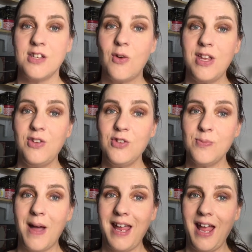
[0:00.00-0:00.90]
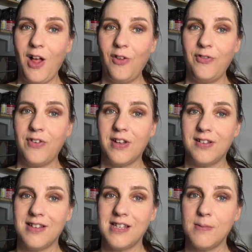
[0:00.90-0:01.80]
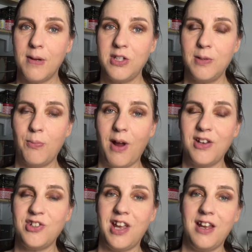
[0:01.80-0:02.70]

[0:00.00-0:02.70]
So I used my e.l.f. smudging brush